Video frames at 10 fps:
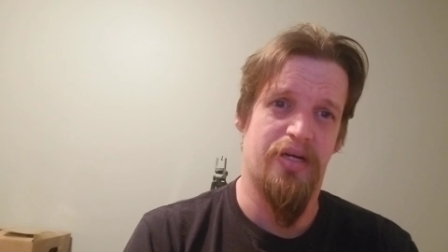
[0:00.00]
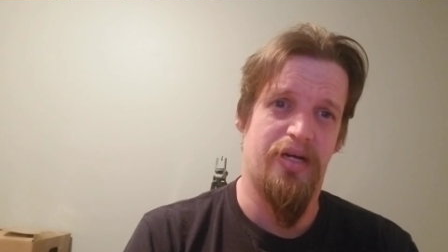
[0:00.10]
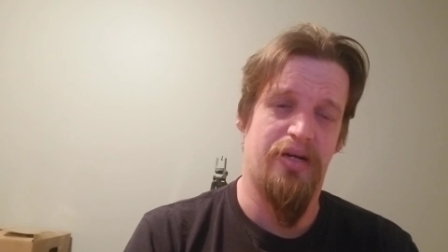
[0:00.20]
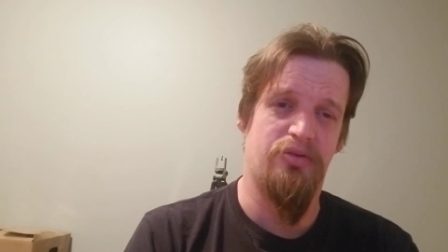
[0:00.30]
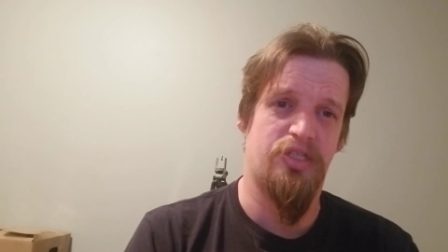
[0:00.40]

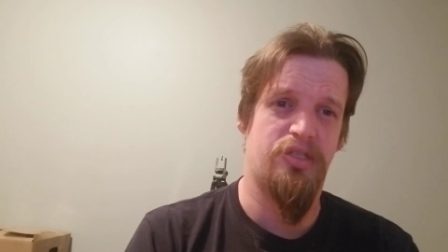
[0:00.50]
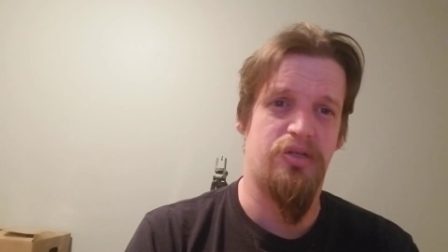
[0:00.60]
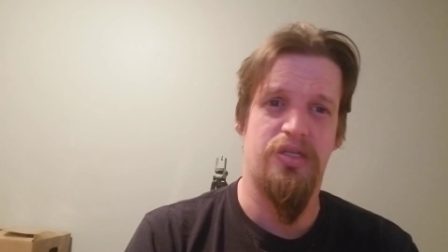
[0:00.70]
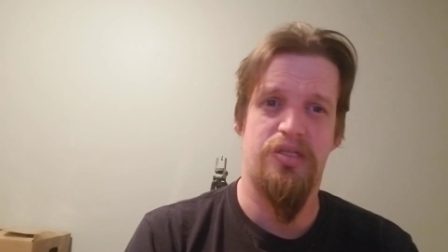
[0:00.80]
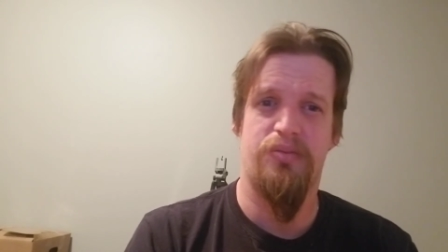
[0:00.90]
I was so
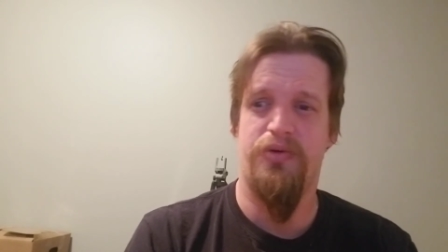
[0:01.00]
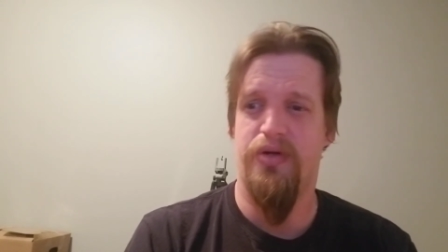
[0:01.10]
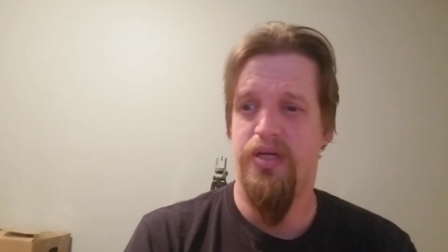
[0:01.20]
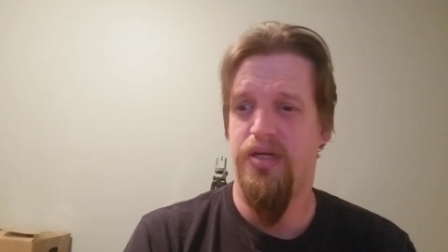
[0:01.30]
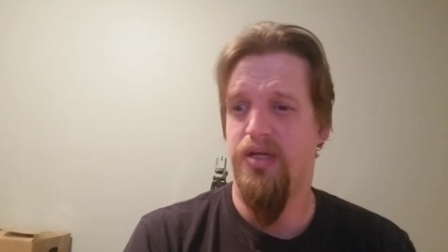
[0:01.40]

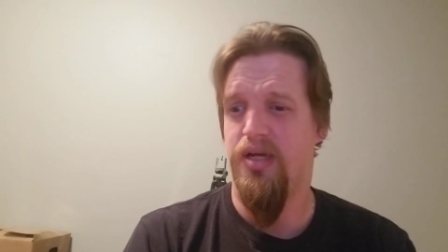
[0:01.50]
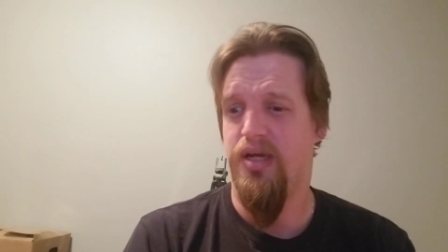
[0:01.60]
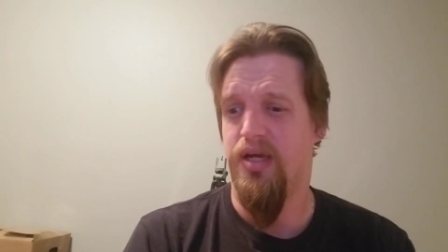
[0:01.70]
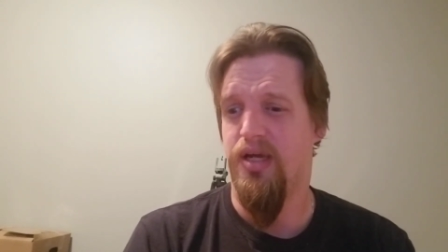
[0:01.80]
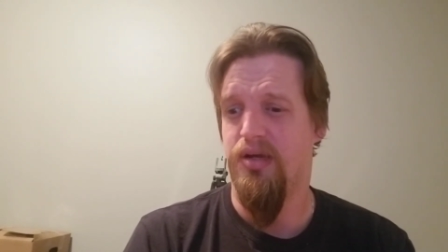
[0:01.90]
disappointed,
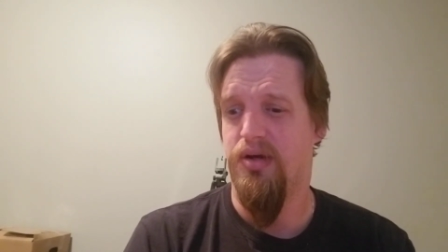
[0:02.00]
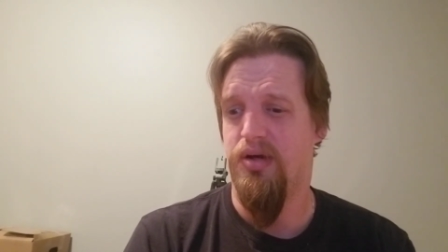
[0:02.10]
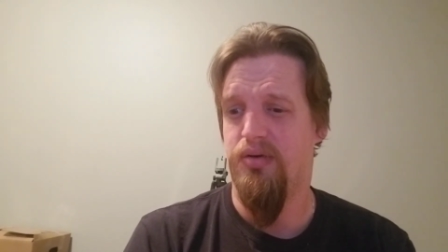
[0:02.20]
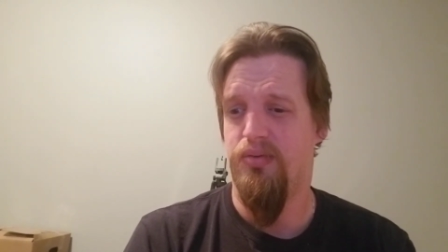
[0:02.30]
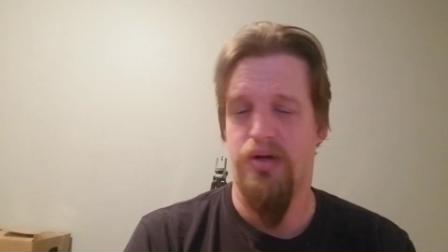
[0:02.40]
and uh,
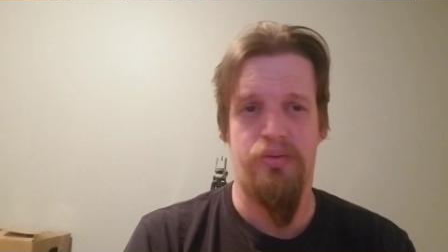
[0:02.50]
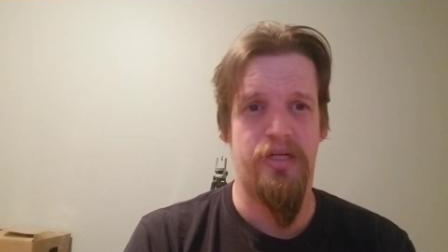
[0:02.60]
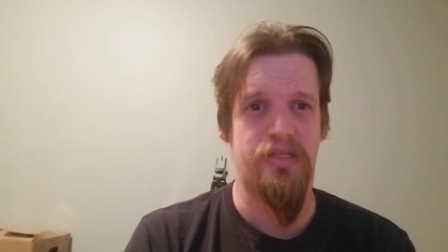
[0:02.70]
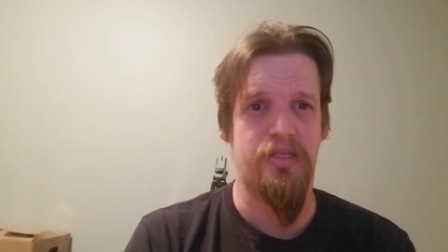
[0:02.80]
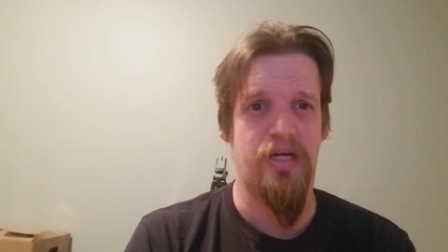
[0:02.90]
what a
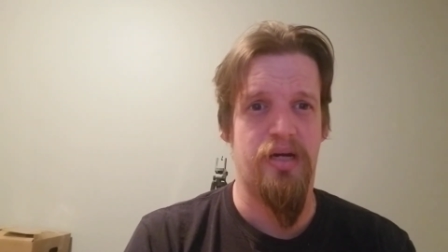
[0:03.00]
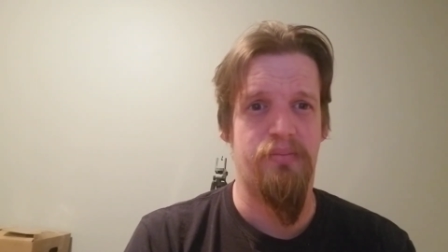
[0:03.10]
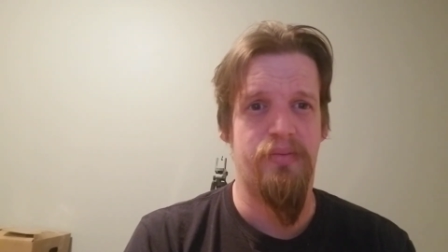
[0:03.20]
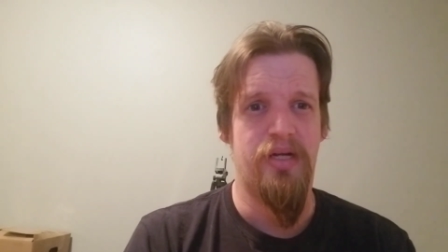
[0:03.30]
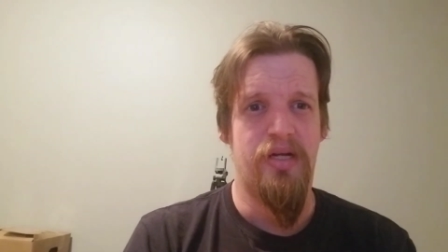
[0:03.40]
waste of
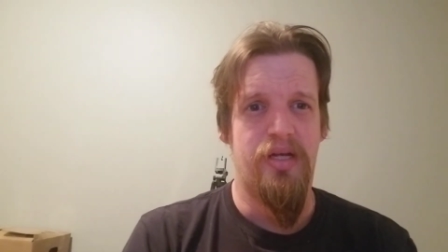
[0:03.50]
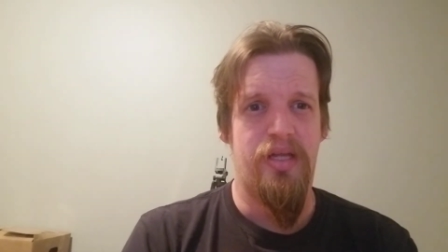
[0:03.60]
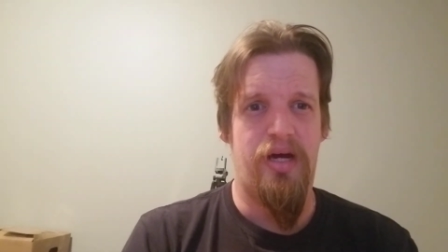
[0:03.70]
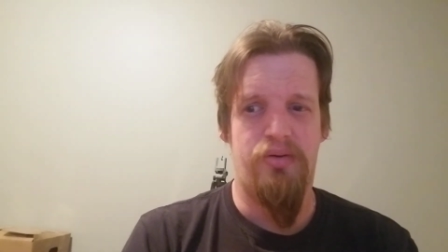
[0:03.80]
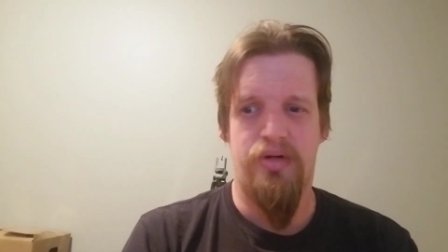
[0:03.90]
time
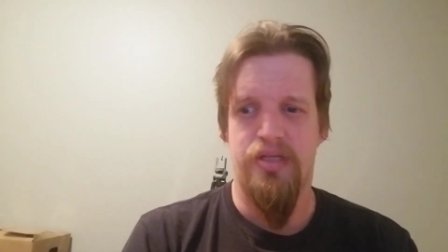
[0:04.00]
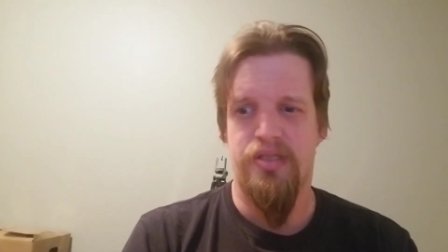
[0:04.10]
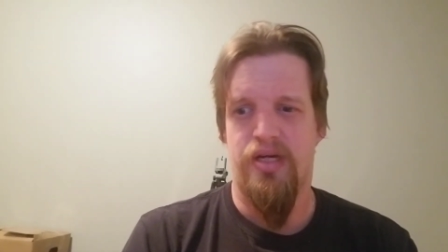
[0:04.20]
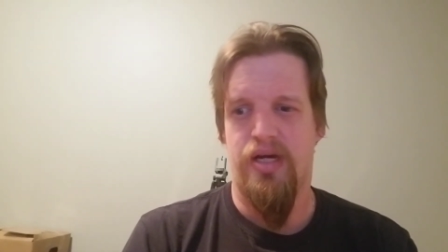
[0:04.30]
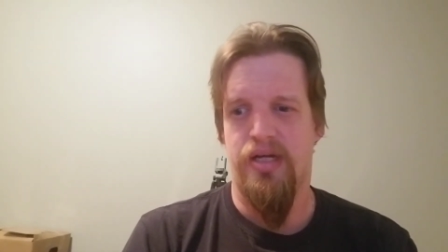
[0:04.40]
that was. I